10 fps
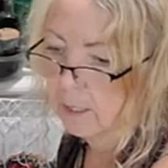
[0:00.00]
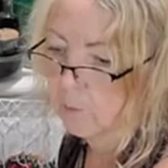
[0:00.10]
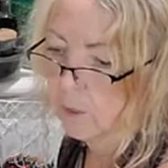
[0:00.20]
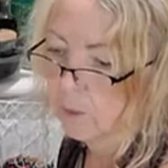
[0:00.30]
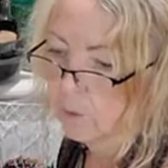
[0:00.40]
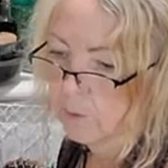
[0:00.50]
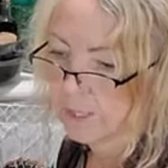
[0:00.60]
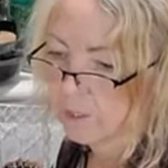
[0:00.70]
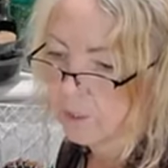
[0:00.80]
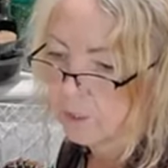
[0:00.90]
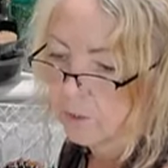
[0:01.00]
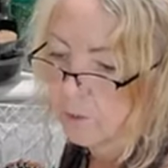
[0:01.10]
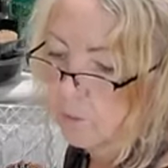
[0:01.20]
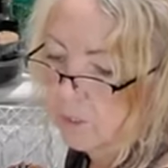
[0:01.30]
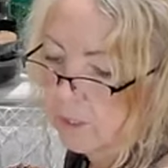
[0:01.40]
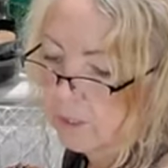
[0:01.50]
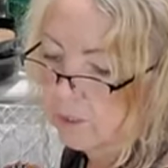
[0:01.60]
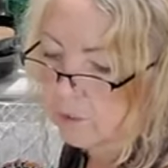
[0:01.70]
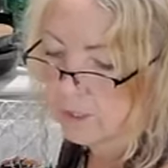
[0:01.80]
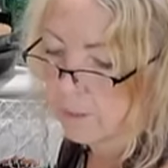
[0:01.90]
we're going to
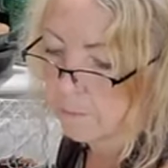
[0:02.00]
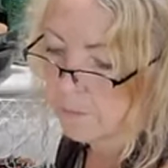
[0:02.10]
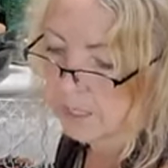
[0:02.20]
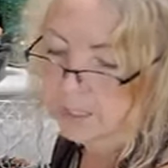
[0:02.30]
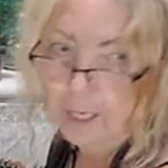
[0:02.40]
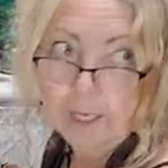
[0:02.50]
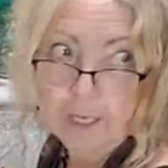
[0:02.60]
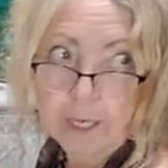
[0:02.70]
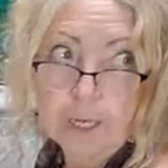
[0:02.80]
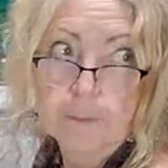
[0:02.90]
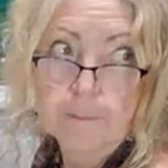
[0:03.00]
do something exciting.